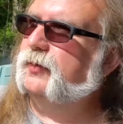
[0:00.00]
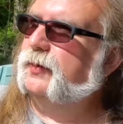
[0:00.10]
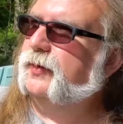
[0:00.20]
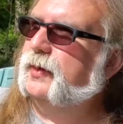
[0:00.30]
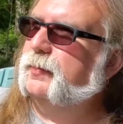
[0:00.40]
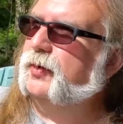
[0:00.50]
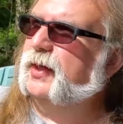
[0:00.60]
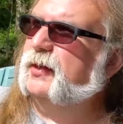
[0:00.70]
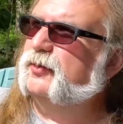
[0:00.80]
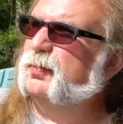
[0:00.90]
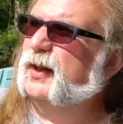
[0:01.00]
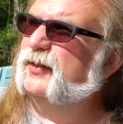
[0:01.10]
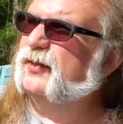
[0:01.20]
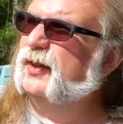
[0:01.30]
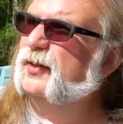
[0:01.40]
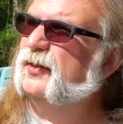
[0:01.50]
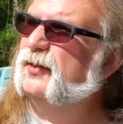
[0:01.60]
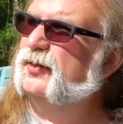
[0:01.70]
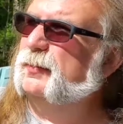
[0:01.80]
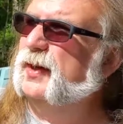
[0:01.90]
One thing about English blends, they don't
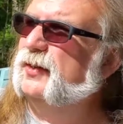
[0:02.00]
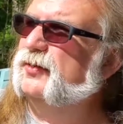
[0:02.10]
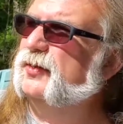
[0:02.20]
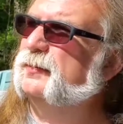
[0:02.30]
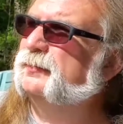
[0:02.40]
usually bite you.